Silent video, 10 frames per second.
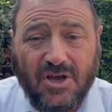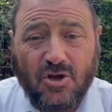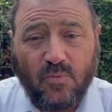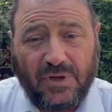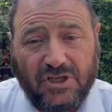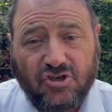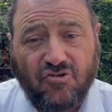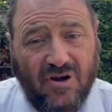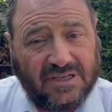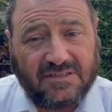when you're
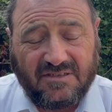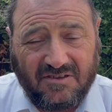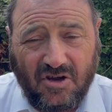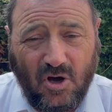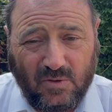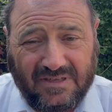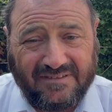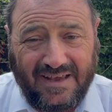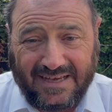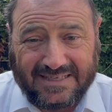trying to decode the
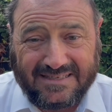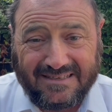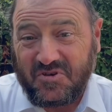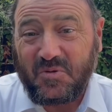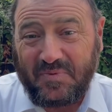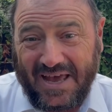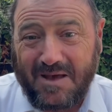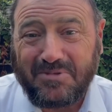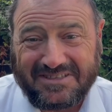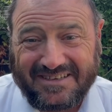text, you'll be
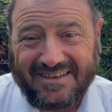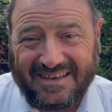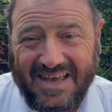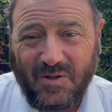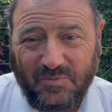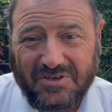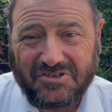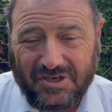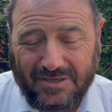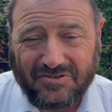able to help your
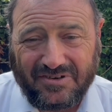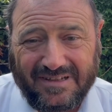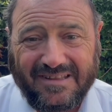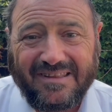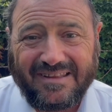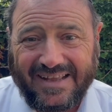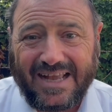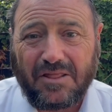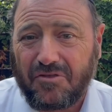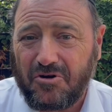children
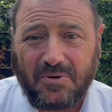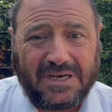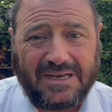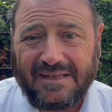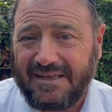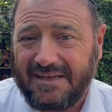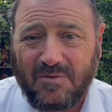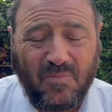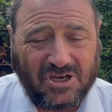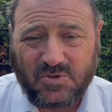get through it in a
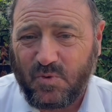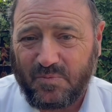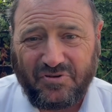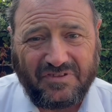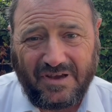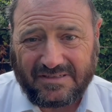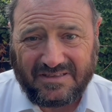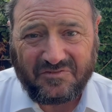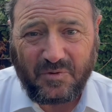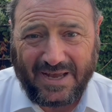much more
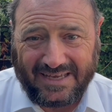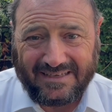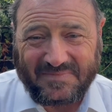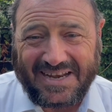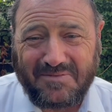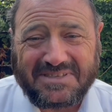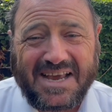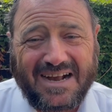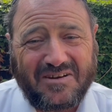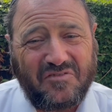productive way. My name is
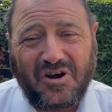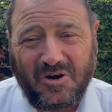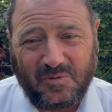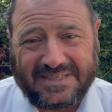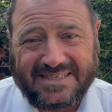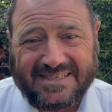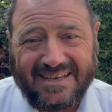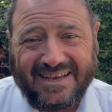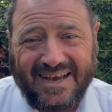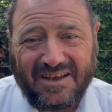Yaakov Horowitz.
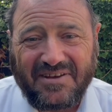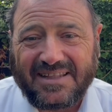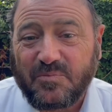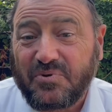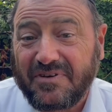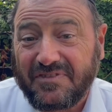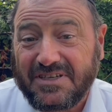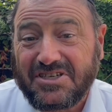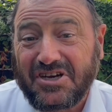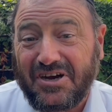I've had the
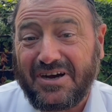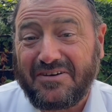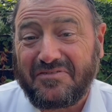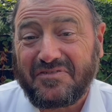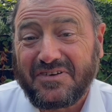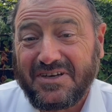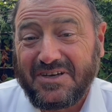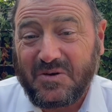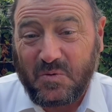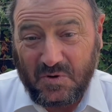privilege of
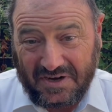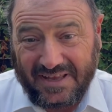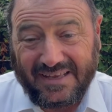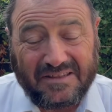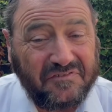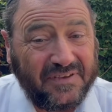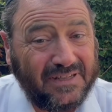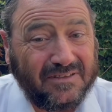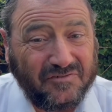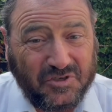working in the
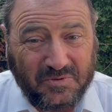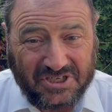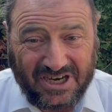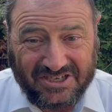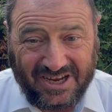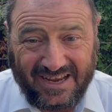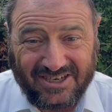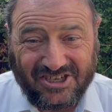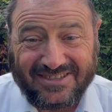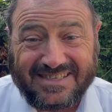field of Jewish
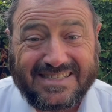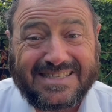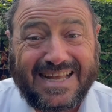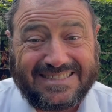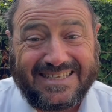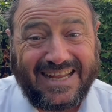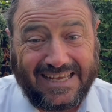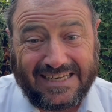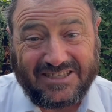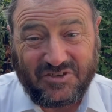education since
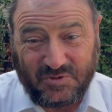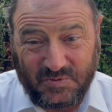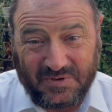1982,